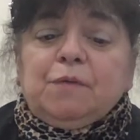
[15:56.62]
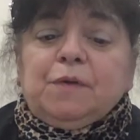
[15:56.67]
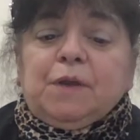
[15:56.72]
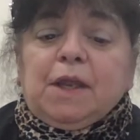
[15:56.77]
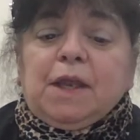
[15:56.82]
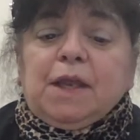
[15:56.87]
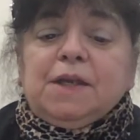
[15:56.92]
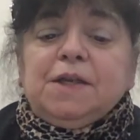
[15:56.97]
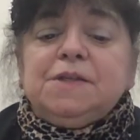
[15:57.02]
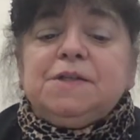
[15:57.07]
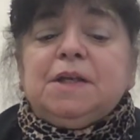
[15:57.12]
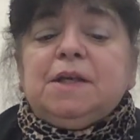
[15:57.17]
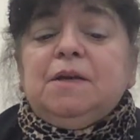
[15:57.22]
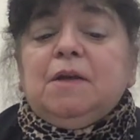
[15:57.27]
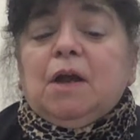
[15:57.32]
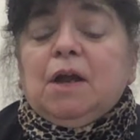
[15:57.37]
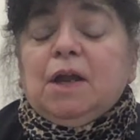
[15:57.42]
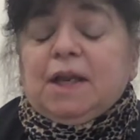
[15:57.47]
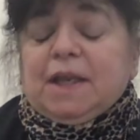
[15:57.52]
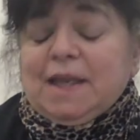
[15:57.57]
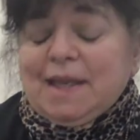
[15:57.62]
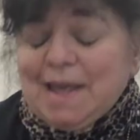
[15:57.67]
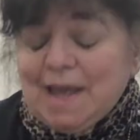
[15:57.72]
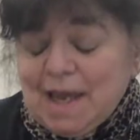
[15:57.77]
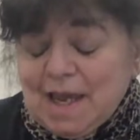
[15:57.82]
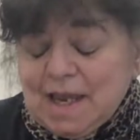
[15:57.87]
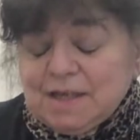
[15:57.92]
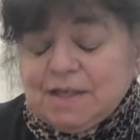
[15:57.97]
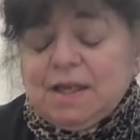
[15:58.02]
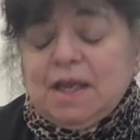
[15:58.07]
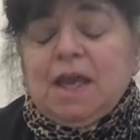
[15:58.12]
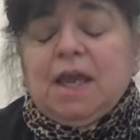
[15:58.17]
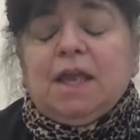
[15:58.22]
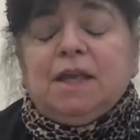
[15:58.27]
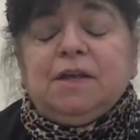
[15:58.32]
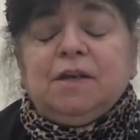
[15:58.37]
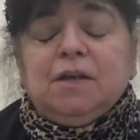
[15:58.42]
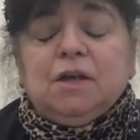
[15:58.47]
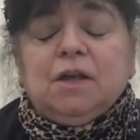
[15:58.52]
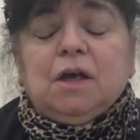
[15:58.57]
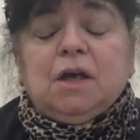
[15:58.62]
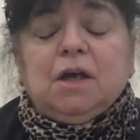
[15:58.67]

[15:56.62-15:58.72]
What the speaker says: It is, again, an